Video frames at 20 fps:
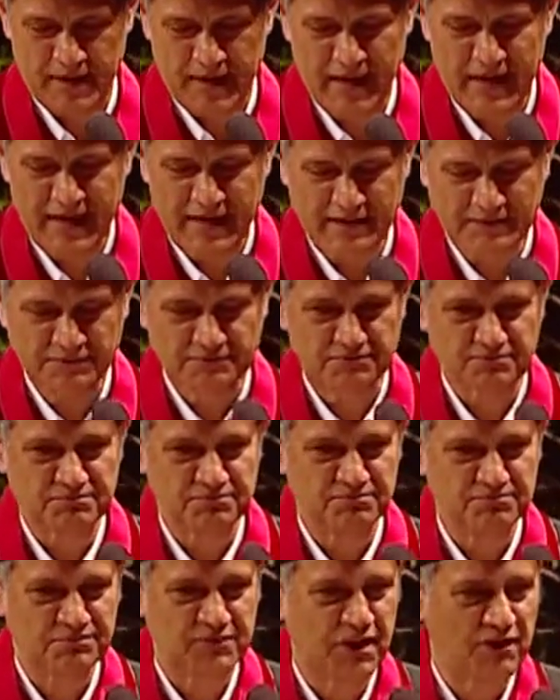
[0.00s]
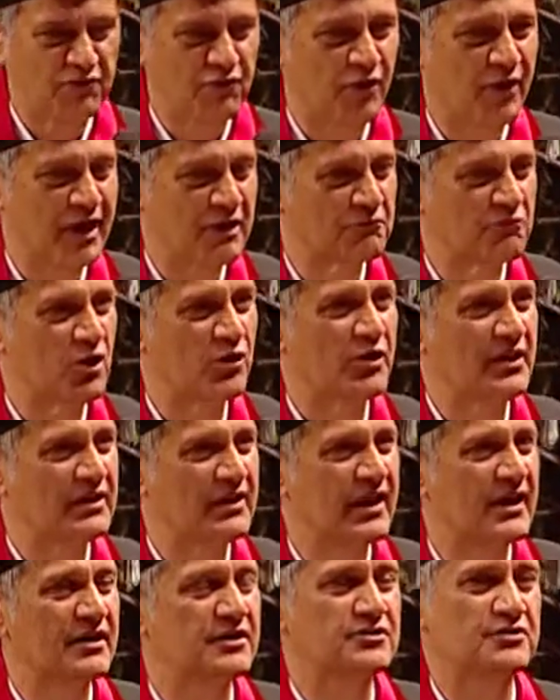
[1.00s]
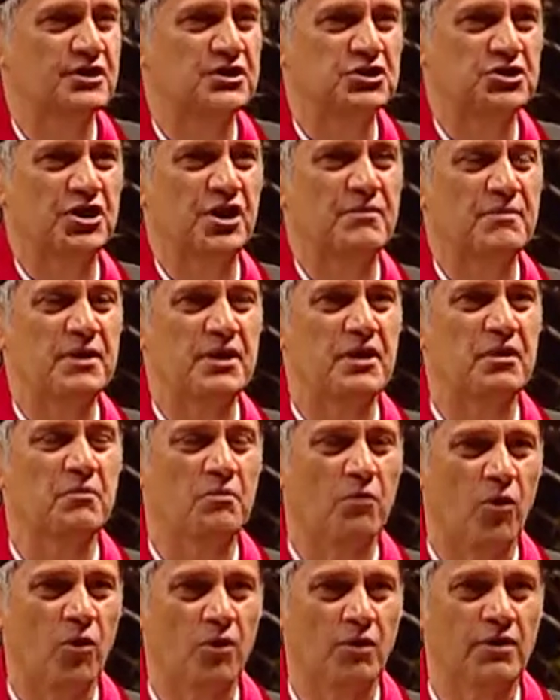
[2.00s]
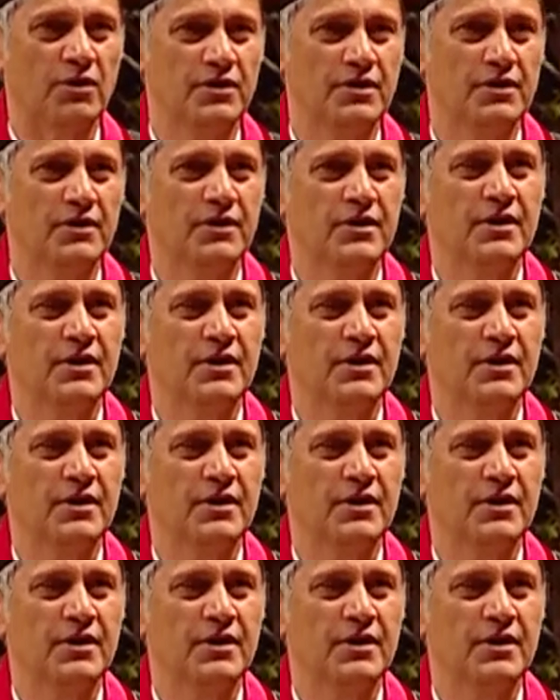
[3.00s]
And therefore, I wrote a letter to the chairman of the board